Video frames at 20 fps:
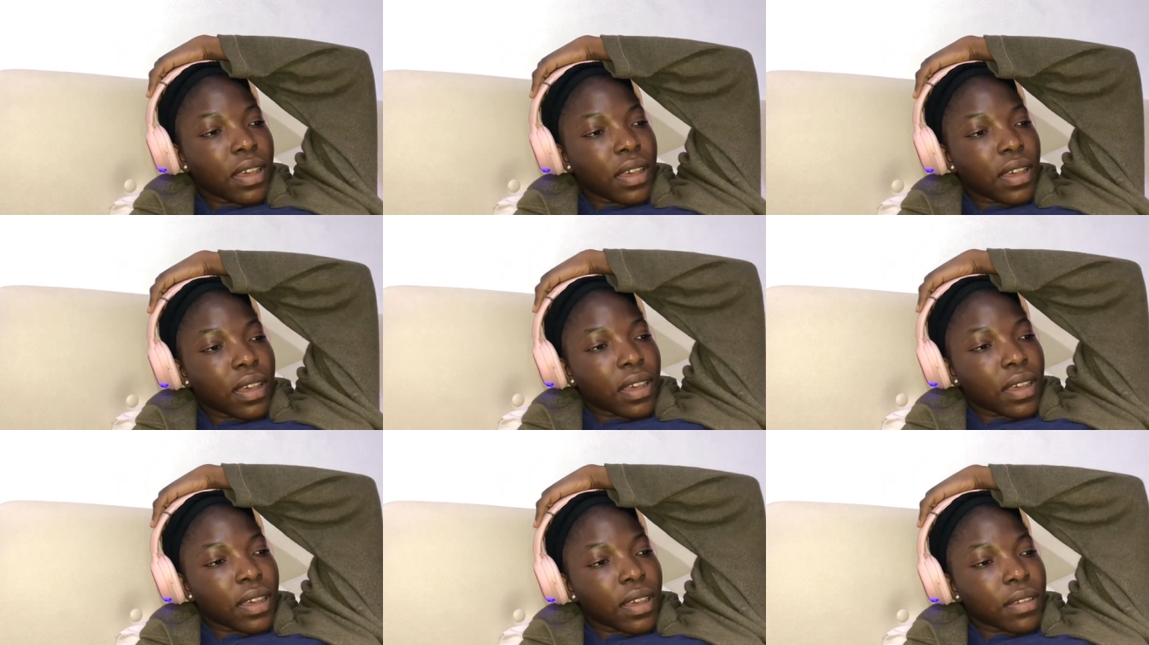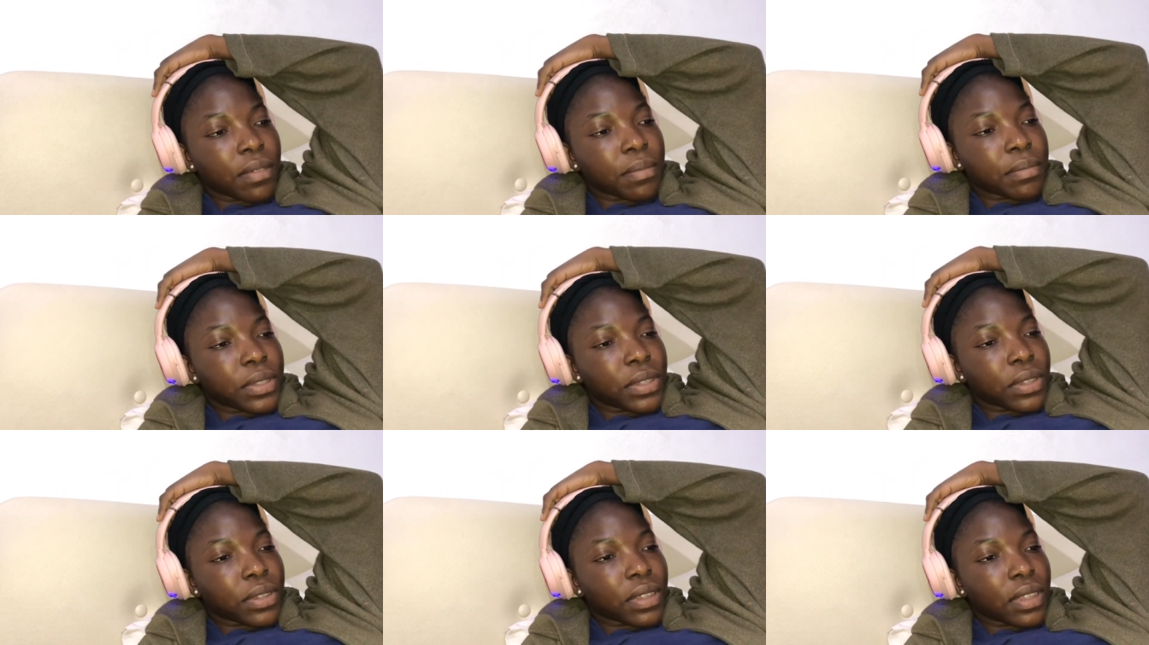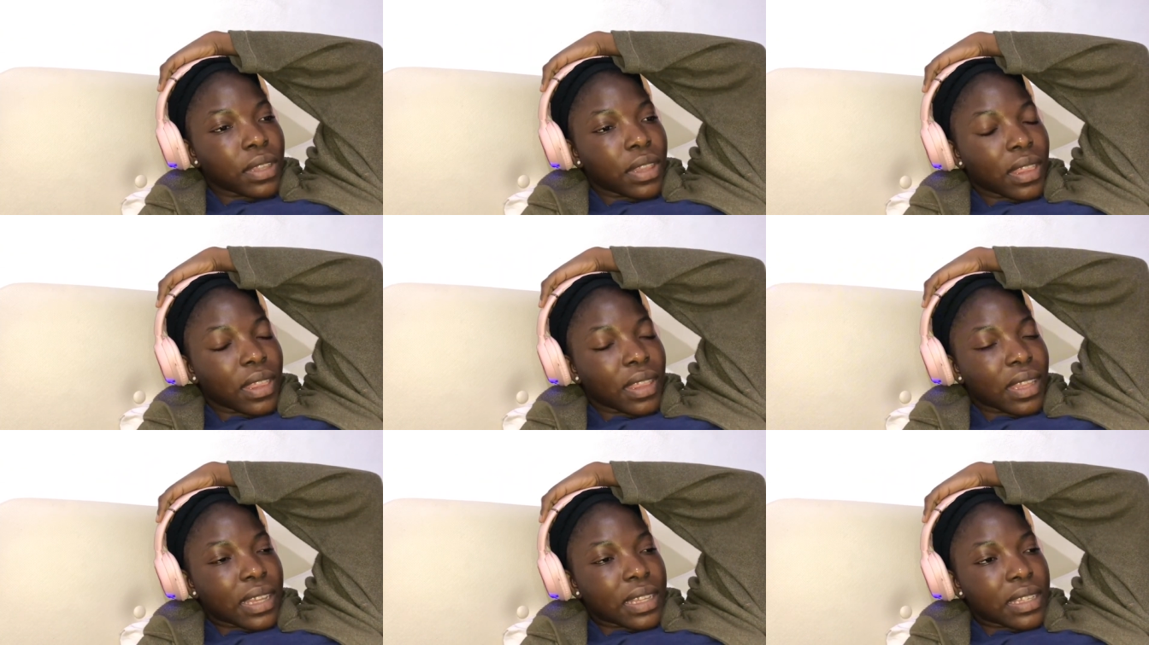Um, the only
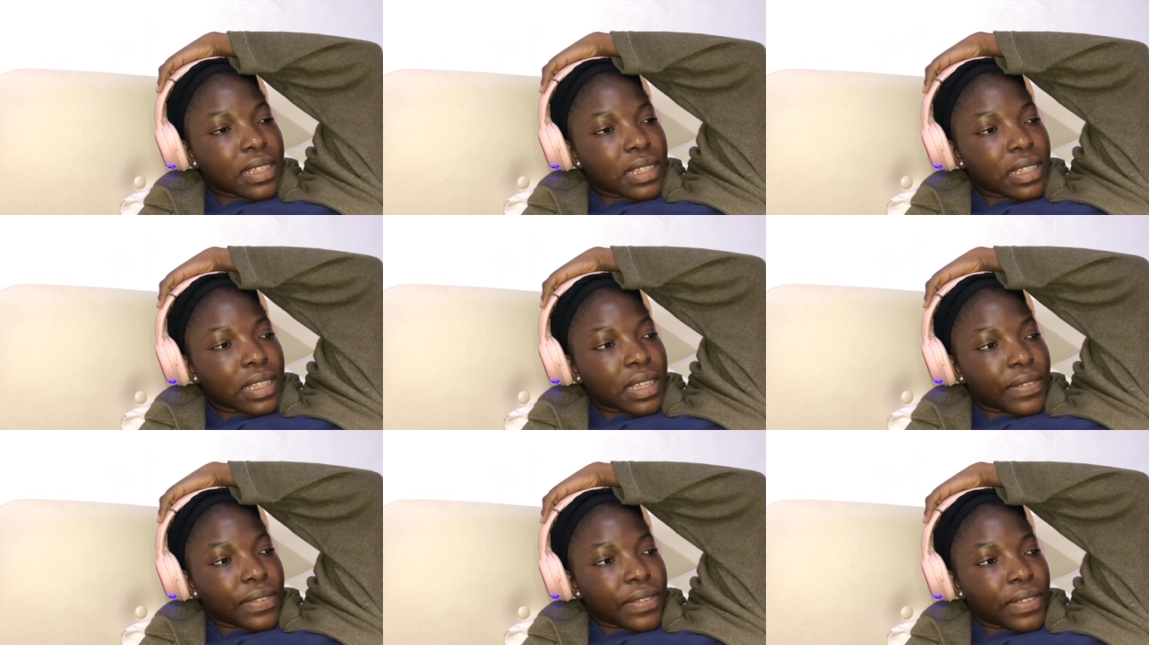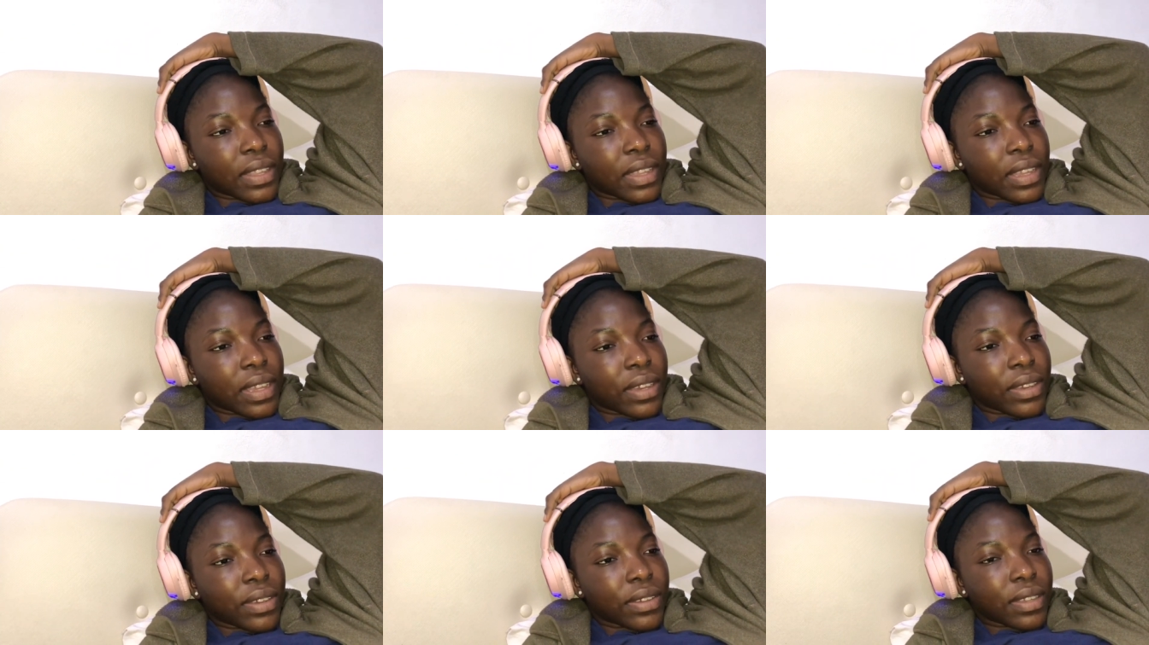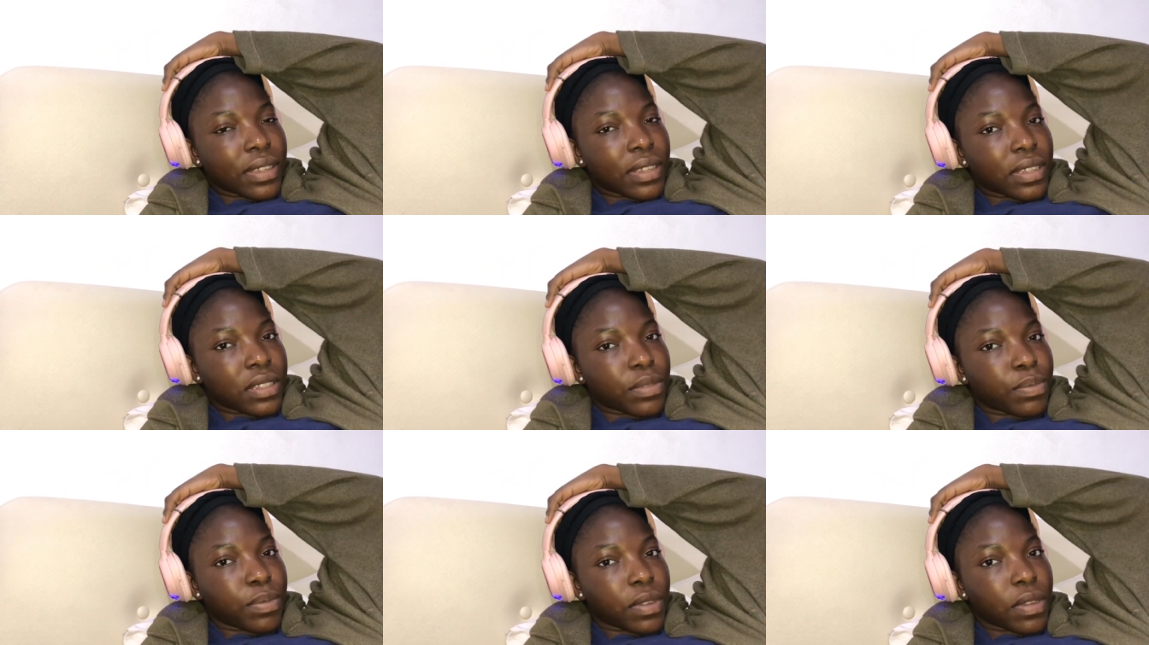thing that's left now
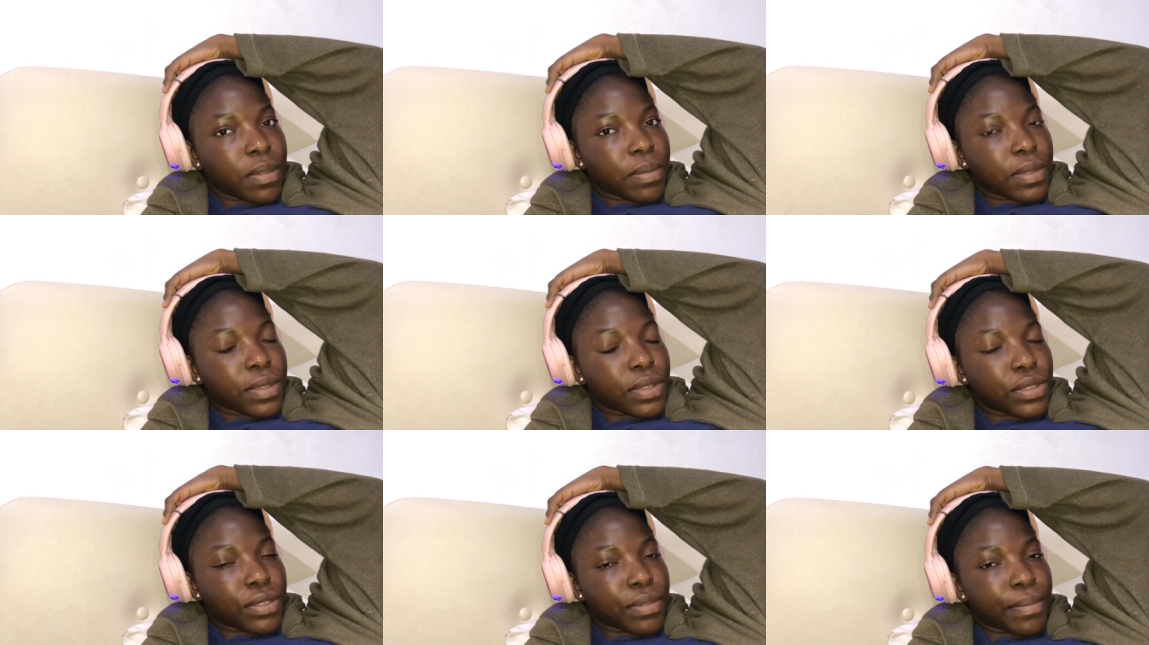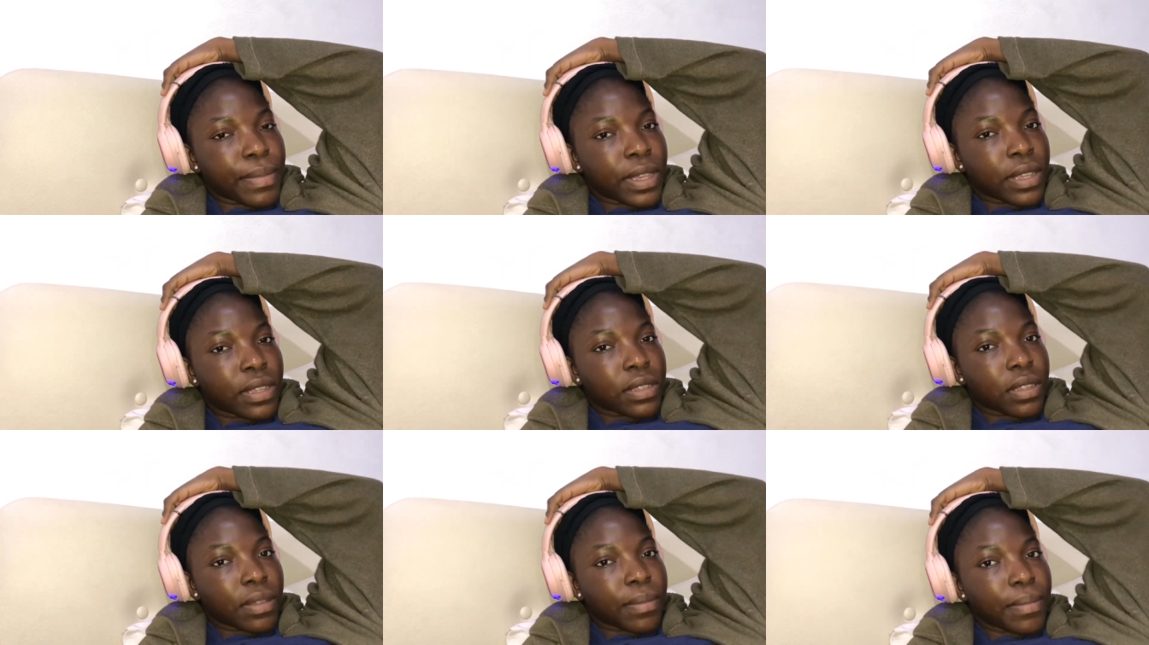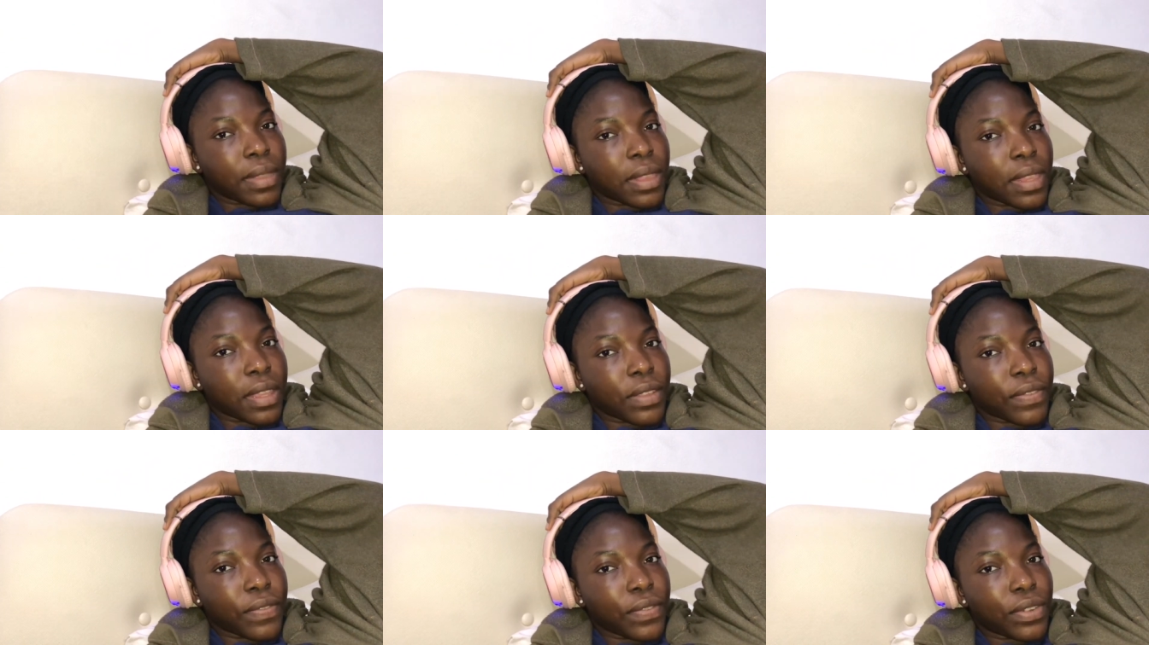is probably to make
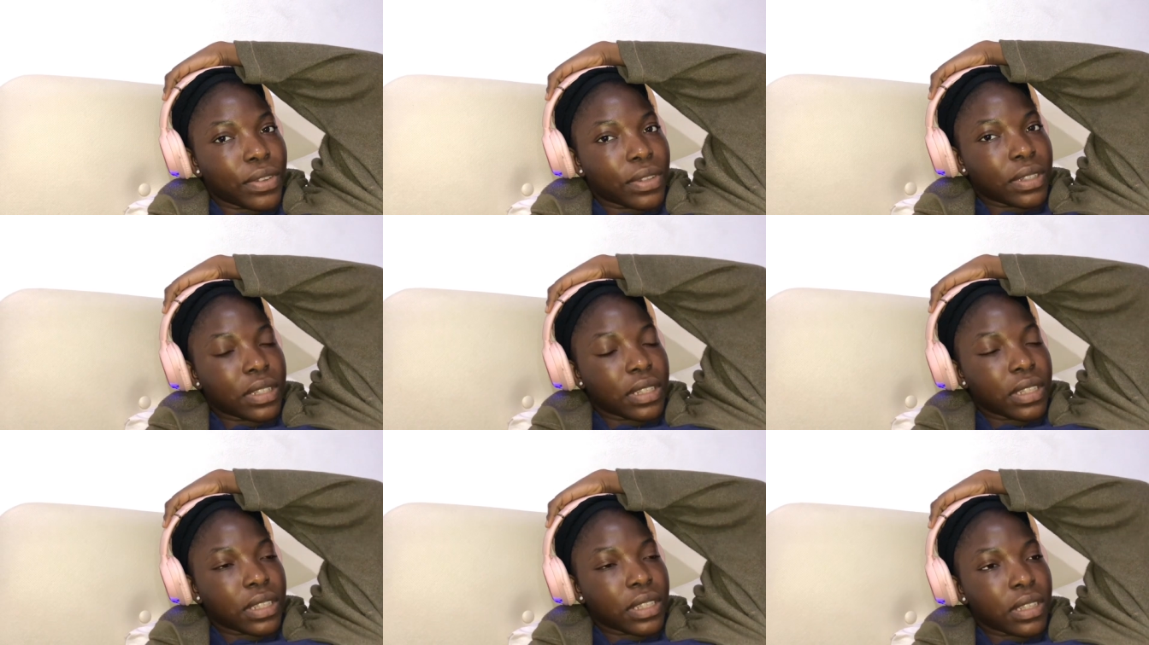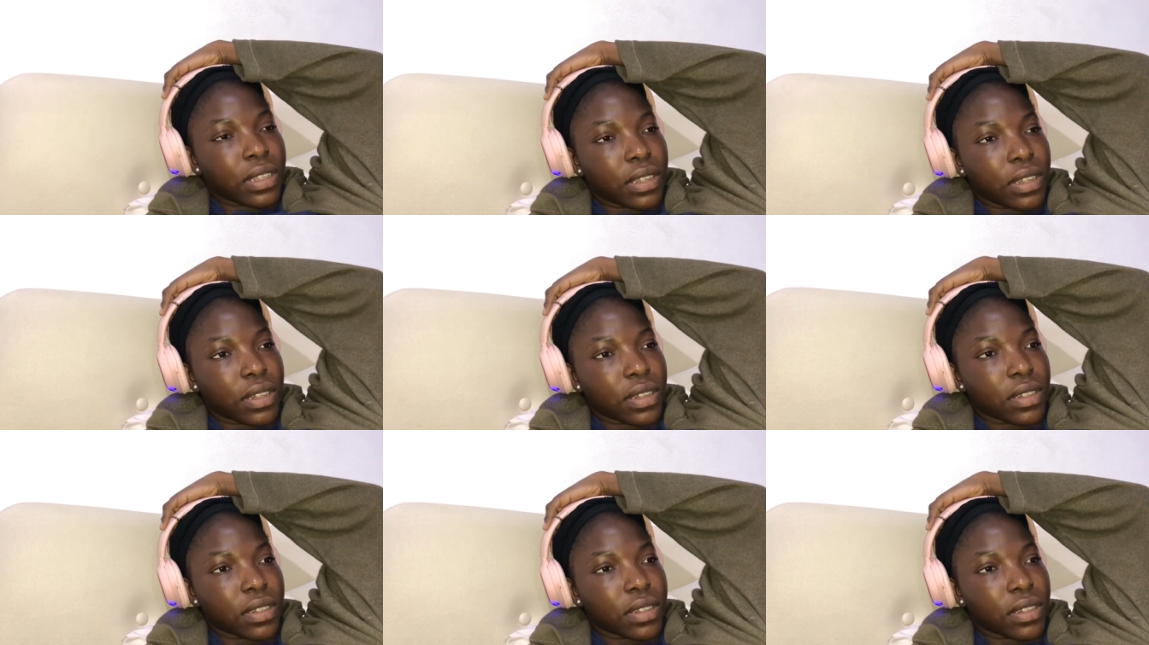something for dinner.